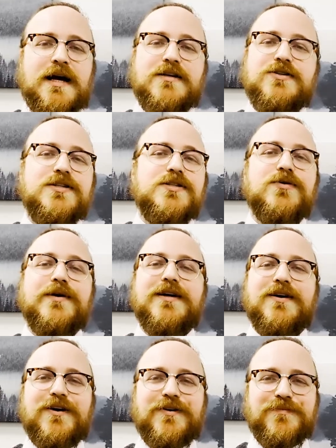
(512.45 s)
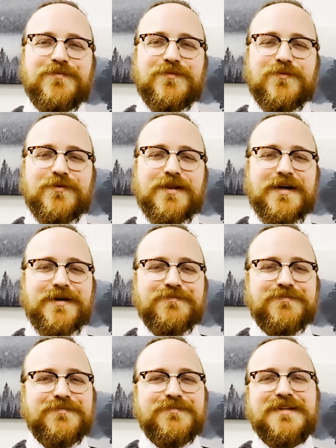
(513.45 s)
And she's doing it all with a
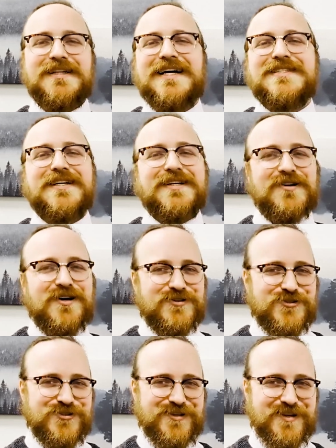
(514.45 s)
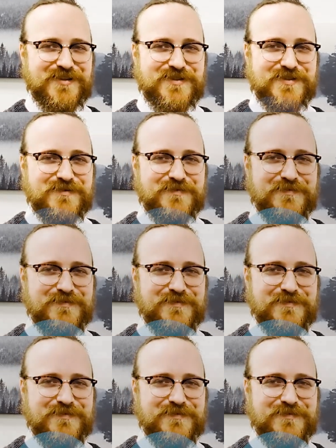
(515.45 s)
classic nonchalance.